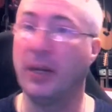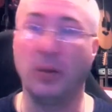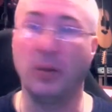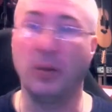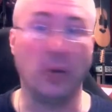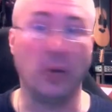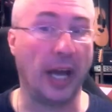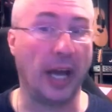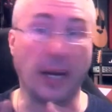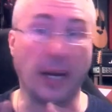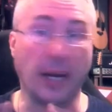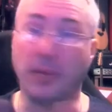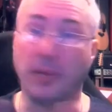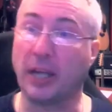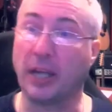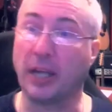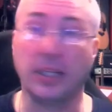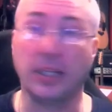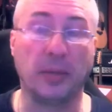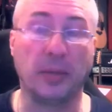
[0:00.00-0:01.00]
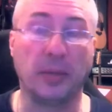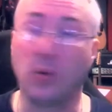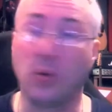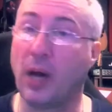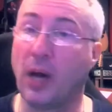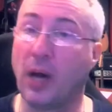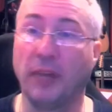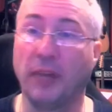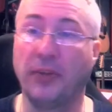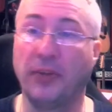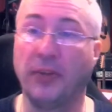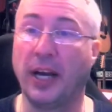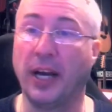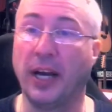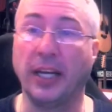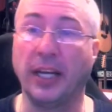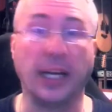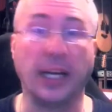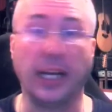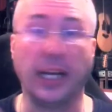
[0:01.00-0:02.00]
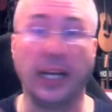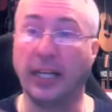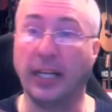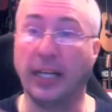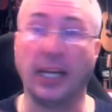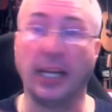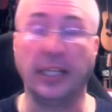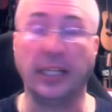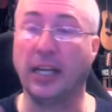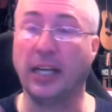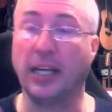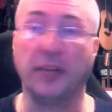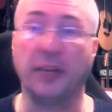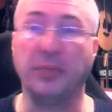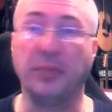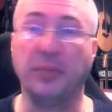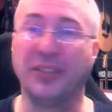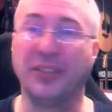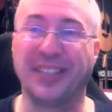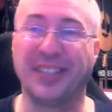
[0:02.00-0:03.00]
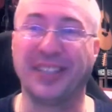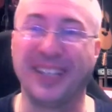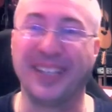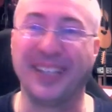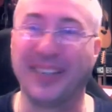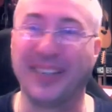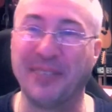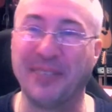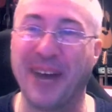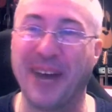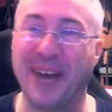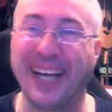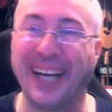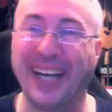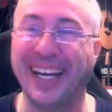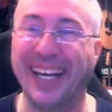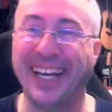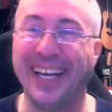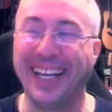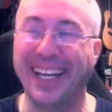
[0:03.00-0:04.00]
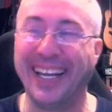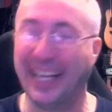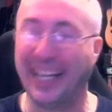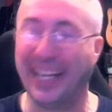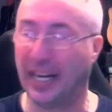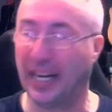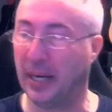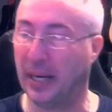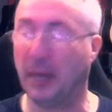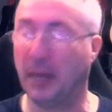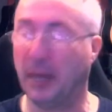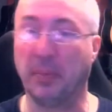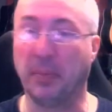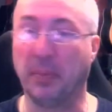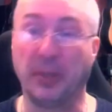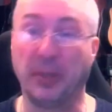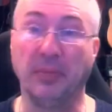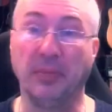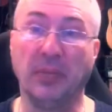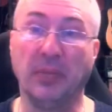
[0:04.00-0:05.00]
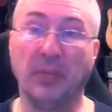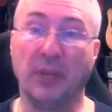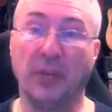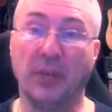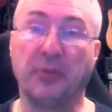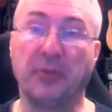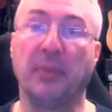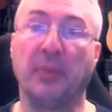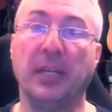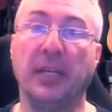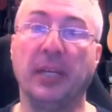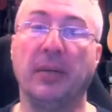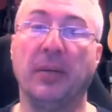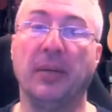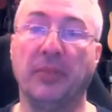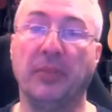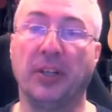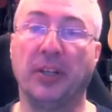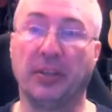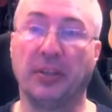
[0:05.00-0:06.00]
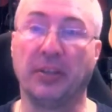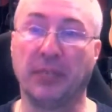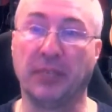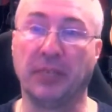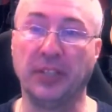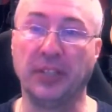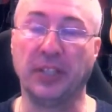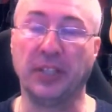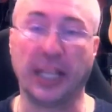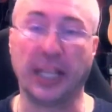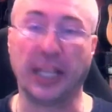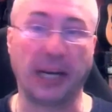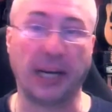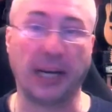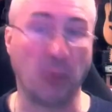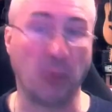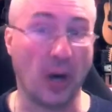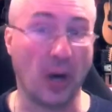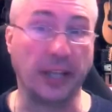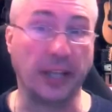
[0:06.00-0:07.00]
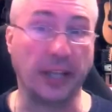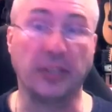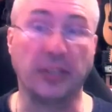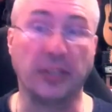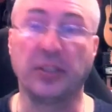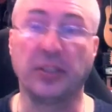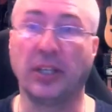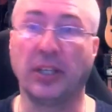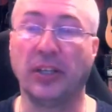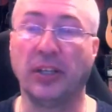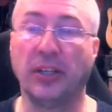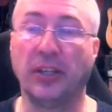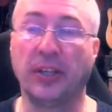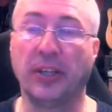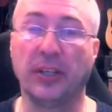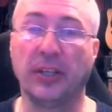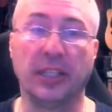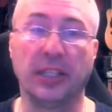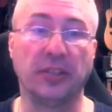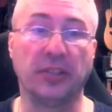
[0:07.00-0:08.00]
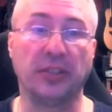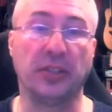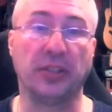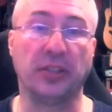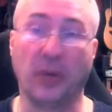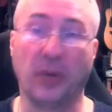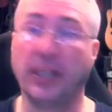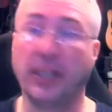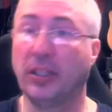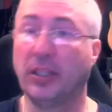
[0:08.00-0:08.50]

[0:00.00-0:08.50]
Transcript: And I'm not going to qualify it in any kind of music theory way. But for me, the reason that I wanted to study theory is so I could